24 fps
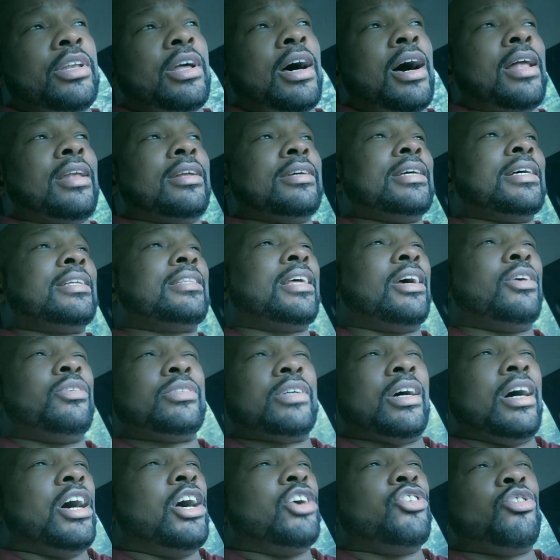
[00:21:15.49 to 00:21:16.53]
I think it was
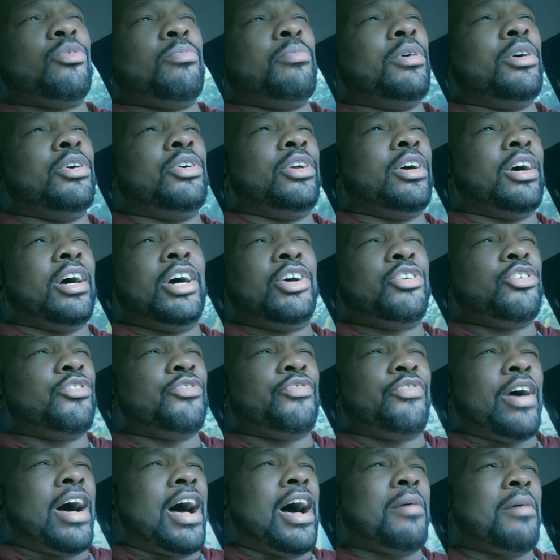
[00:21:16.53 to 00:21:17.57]
100 million,
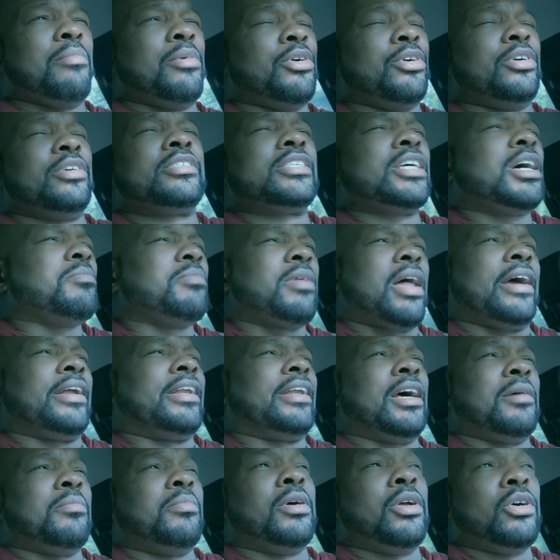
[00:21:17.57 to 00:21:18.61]
105 million, something like
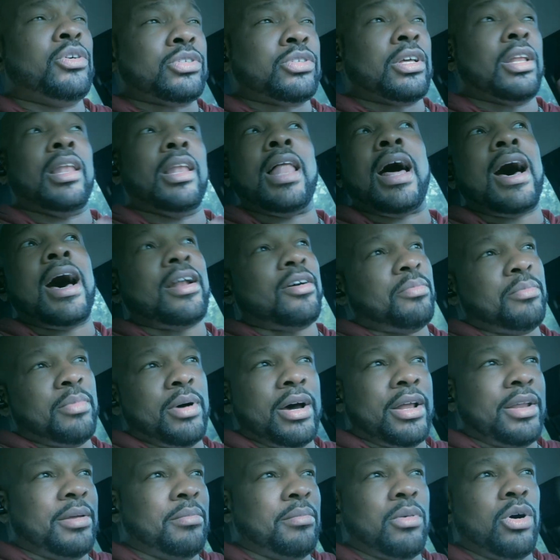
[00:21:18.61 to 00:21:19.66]
that. But it was a lot of
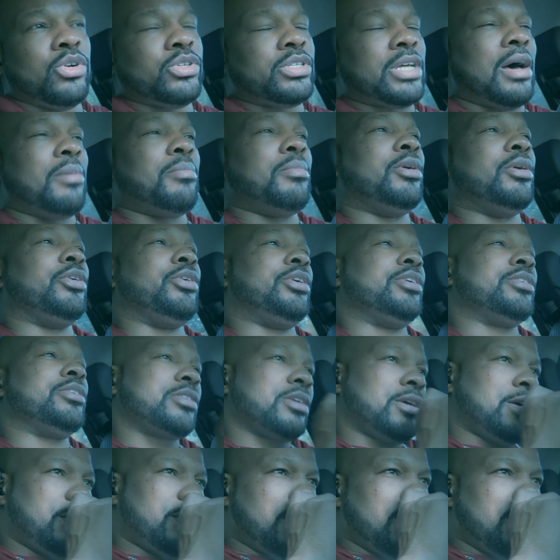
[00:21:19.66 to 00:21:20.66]
money, multi-millions.